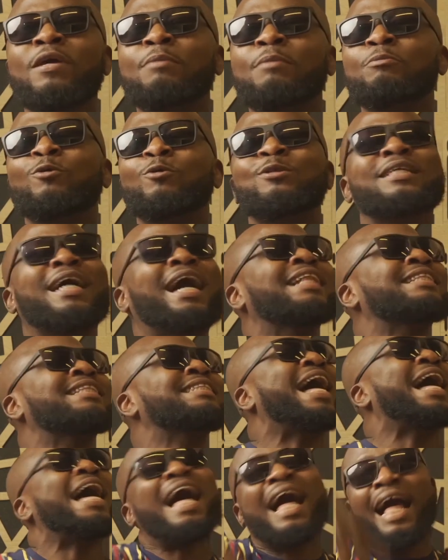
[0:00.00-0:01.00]
just
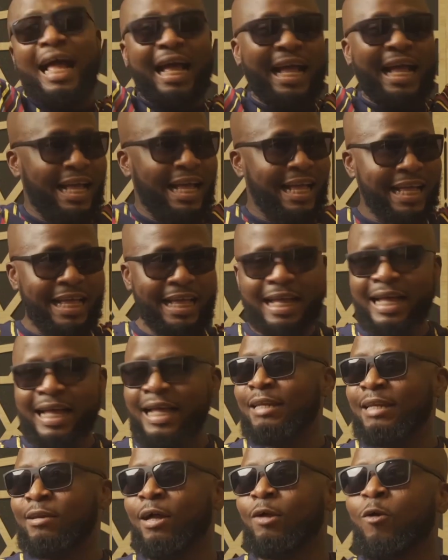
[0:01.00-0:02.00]
scatter.
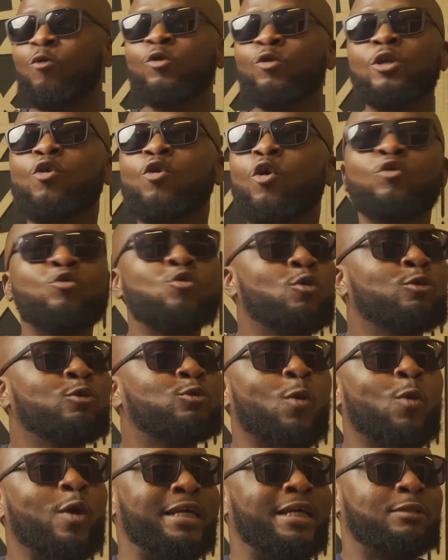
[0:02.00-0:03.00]
Now, only God knows
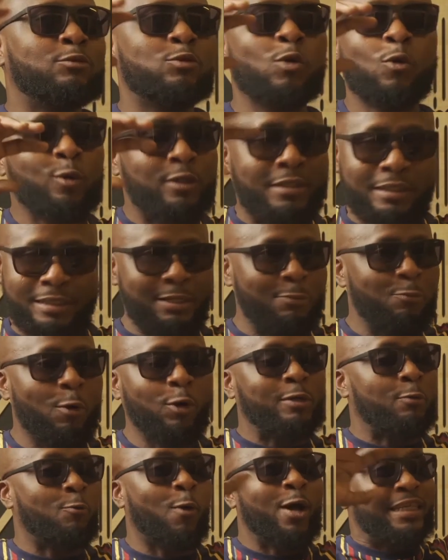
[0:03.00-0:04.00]
what he
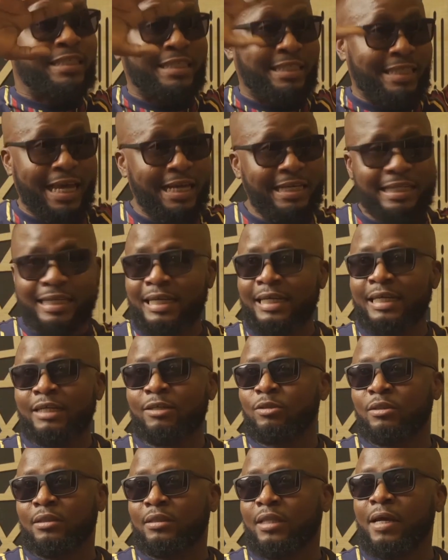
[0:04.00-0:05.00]
said
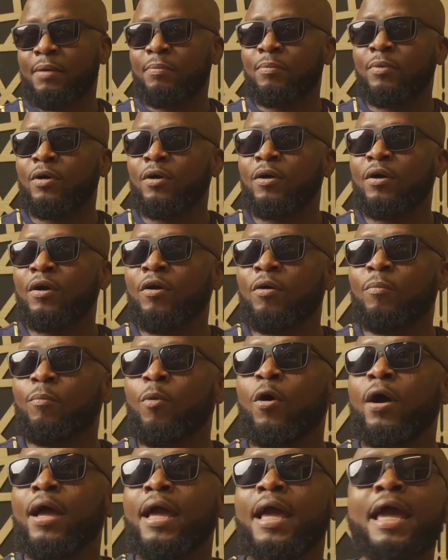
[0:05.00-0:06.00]
to them,
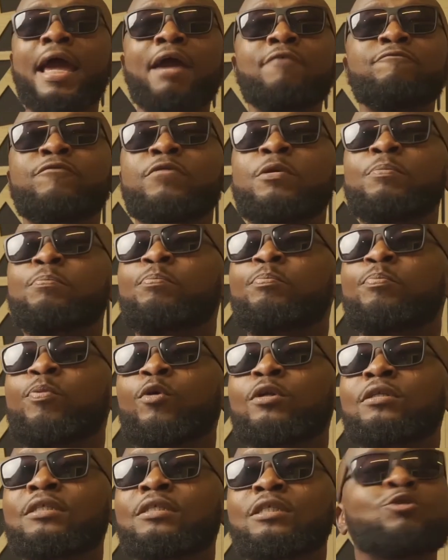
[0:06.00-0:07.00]
but
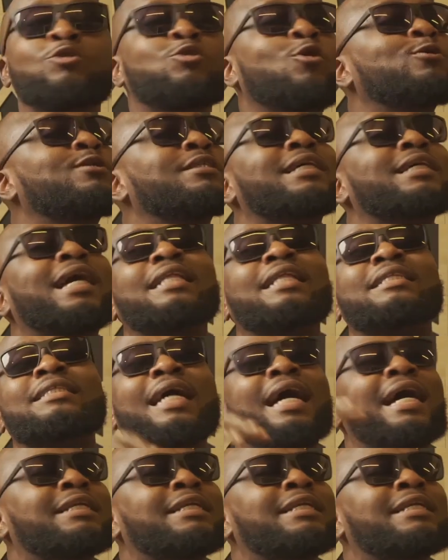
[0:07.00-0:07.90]
everybody just scattered. They